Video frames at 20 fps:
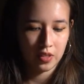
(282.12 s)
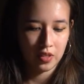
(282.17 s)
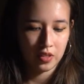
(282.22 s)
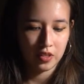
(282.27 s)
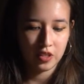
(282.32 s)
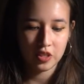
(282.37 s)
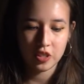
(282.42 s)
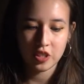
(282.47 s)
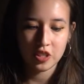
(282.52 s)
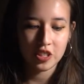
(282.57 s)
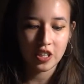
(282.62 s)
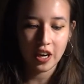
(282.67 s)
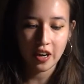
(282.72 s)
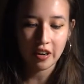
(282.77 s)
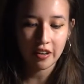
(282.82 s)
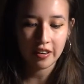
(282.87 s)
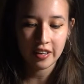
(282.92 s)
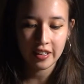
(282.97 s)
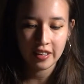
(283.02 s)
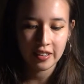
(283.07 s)
just
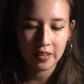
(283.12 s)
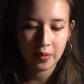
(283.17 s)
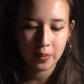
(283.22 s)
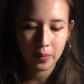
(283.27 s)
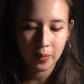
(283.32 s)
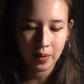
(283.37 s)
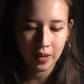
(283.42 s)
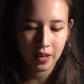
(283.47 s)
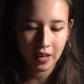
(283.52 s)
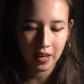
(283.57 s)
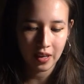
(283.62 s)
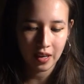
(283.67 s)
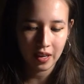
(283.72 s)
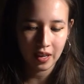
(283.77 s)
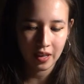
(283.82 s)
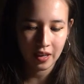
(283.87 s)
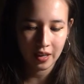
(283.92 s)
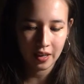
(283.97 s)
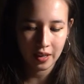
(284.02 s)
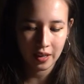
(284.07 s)
sharing what
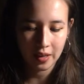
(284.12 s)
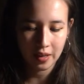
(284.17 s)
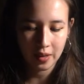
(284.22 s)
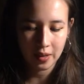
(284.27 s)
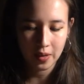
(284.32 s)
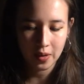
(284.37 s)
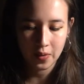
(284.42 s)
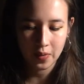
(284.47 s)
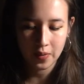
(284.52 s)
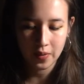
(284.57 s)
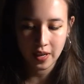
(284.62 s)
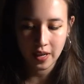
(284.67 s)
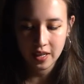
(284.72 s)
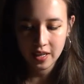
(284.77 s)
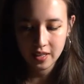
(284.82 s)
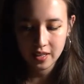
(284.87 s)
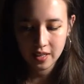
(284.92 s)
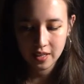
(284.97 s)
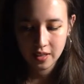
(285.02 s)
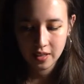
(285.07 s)
I
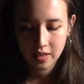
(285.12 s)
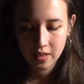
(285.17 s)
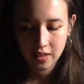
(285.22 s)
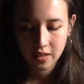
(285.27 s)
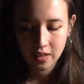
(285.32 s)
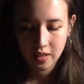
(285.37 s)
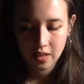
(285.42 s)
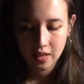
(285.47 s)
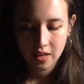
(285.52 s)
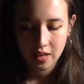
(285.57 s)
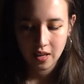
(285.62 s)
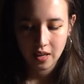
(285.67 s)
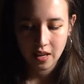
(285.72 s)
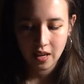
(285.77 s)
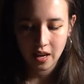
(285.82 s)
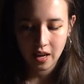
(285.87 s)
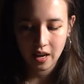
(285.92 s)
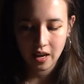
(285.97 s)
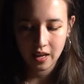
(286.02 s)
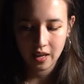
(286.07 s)
create
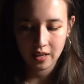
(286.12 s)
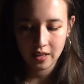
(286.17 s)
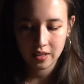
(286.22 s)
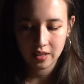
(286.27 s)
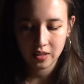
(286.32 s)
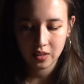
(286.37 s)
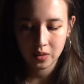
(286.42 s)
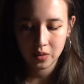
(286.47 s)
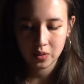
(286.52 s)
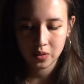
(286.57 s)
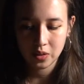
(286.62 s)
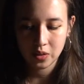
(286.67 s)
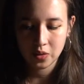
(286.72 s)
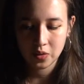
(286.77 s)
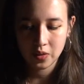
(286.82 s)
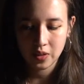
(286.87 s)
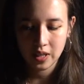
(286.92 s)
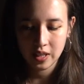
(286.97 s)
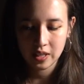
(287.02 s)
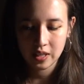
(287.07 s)
and also
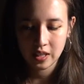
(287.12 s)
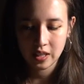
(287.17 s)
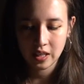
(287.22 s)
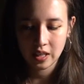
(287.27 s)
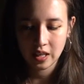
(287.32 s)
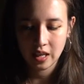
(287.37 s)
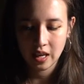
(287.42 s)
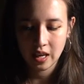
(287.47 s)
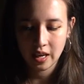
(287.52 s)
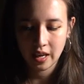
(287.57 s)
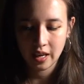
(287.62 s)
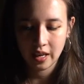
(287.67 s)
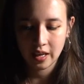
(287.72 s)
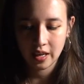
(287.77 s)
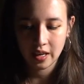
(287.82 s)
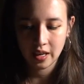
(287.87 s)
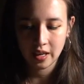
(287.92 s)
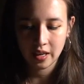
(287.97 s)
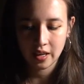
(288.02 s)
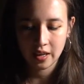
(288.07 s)
creating
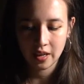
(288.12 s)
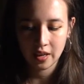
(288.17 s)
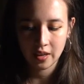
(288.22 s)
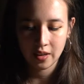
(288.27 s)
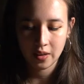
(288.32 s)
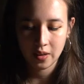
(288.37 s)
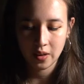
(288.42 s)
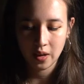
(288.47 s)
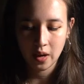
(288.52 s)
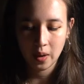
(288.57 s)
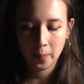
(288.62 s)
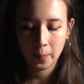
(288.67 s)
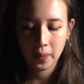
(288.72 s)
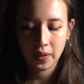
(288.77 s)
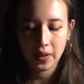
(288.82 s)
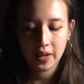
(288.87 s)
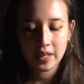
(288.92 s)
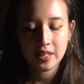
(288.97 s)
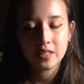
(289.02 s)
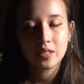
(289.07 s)
a
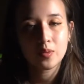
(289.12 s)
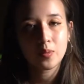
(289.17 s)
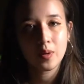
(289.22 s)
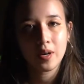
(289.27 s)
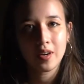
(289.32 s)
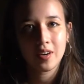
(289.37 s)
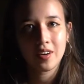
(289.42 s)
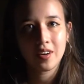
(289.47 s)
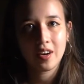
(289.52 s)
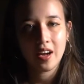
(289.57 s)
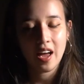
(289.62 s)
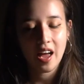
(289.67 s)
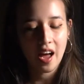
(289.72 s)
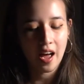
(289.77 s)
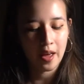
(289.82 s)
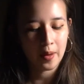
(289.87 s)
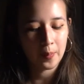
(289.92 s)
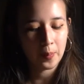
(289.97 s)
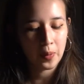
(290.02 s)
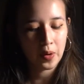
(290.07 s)
place where
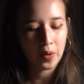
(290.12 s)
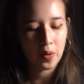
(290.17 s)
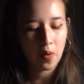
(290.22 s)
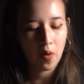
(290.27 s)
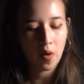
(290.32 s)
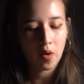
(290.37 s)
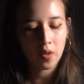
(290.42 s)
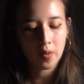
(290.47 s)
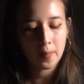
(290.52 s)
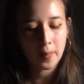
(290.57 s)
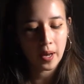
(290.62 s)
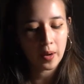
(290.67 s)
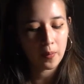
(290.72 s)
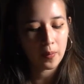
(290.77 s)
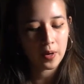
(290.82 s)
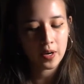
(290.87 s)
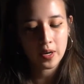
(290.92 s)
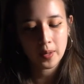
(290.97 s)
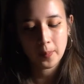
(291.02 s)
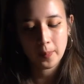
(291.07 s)
I put all of my
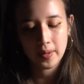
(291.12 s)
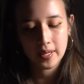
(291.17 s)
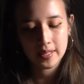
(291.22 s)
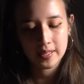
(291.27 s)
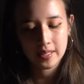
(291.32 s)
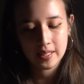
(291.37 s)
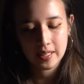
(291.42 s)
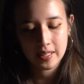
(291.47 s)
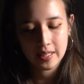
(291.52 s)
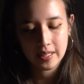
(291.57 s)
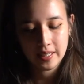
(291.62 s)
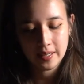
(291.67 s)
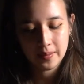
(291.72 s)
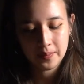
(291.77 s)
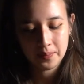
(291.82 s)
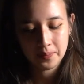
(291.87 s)
work basically.